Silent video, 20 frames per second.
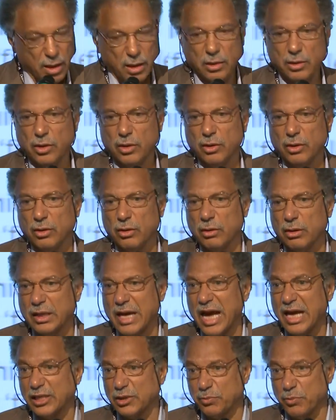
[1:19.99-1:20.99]
The
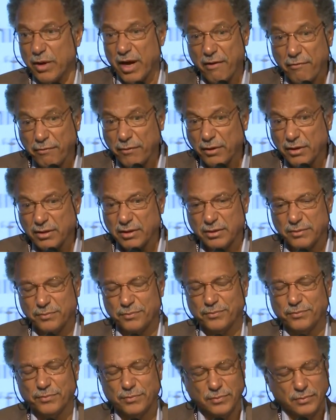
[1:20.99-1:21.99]
catch effort,
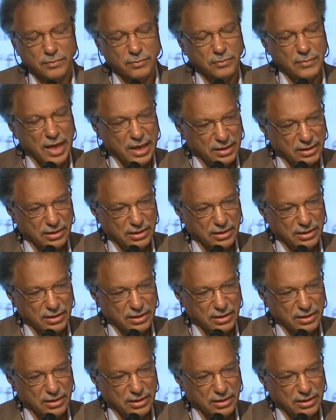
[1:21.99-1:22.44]
that